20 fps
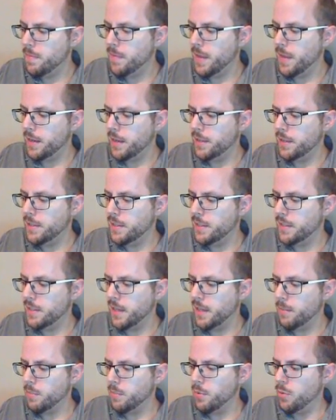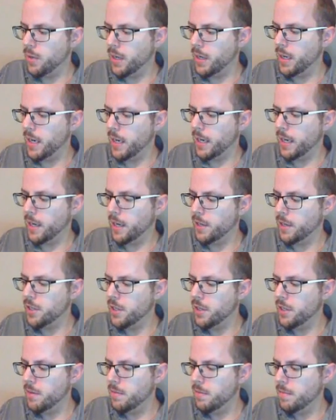that is to say more kinetic
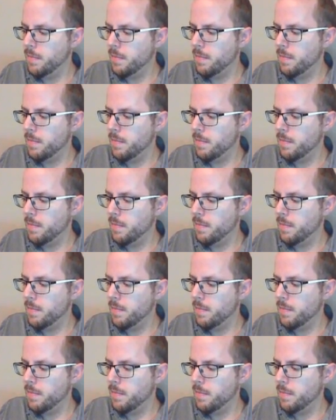energy.